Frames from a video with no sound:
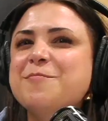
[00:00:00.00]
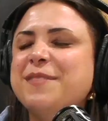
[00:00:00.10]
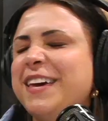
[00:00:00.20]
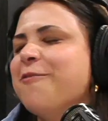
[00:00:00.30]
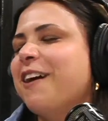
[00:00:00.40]

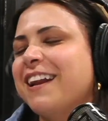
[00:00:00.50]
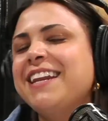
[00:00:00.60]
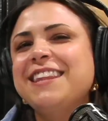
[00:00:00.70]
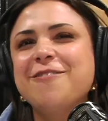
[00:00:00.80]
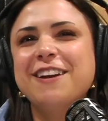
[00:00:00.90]
They want
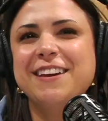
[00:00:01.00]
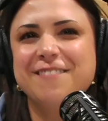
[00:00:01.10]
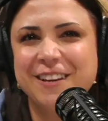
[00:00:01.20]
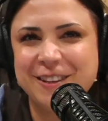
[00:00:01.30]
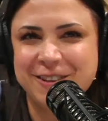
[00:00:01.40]
to give
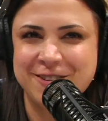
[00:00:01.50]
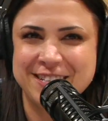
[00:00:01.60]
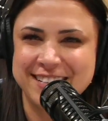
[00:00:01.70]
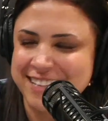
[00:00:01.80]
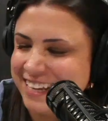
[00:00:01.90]
the
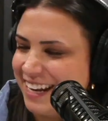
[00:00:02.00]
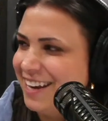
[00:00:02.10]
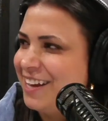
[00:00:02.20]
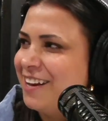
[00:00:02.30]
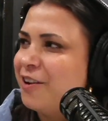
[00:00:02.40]
illusion that
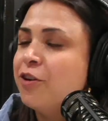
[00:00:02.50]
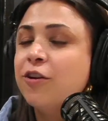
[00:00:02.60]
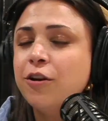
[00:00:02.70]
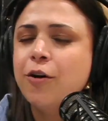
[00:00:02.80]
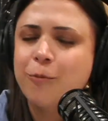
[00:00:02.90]

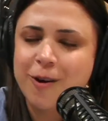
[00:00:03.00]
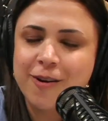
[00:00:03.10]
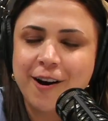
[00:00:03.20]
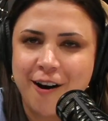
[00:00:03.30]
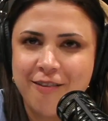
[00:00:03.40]
no, we're going
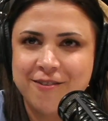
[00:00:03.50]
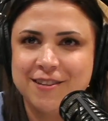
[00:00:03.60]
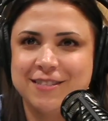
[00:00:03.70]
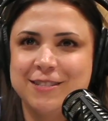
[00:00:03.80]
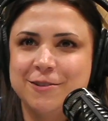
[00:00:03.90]
to offer
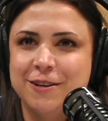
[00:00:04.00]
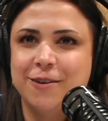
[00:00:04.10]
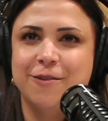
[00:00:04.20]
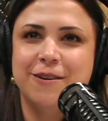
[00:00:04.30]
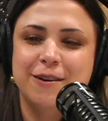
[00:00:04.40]
this to
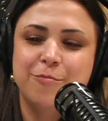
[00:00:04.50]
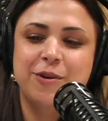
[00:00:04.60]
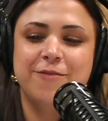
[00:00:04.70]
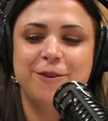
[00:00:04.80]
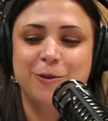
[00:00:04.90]
you. But
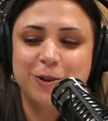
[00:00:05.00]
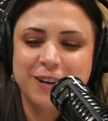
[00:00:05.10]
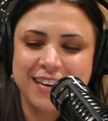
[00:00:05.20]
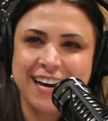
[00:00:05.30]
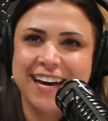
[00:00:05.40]
if you
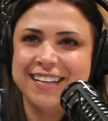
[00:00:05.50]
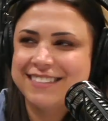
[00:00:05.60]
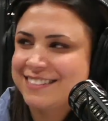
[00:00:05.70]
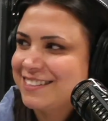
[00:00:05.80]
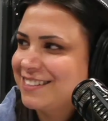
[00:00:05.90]
look at
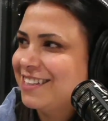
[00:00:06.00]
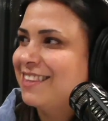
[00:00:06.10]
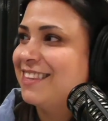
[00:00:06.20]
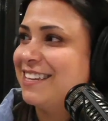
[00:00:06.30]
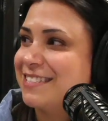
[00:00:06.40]

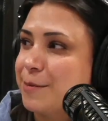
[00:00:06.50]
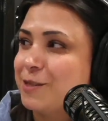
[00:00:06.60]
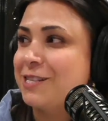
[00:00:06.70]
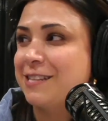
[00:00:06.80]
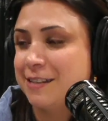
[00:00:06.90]
the
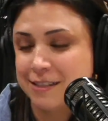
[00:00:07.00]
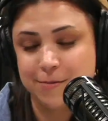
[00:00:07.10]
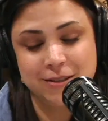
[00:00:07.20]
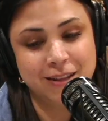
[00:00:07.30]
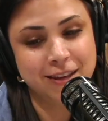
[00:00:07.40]
exception to the
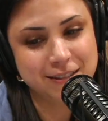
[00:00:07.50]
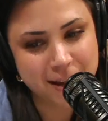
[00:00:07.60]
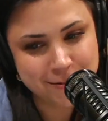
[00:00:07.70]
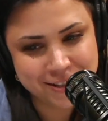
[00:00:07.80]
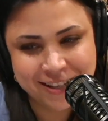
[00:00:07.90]
exception to the
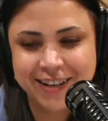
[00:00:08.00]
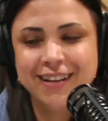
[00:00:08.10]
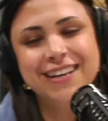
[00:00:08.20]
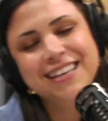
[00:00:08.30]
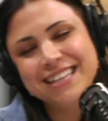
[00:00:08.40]
exception,
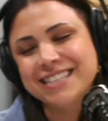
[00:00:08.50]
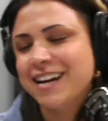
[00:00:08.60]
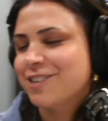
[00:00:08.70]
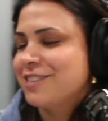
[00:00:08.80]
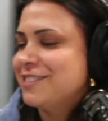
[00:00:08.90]
this
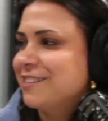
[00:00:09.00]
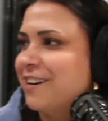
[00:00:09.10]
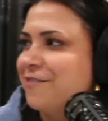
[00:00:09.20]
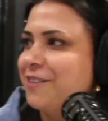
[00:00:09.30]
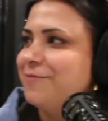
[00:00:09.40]
actually isn't covered.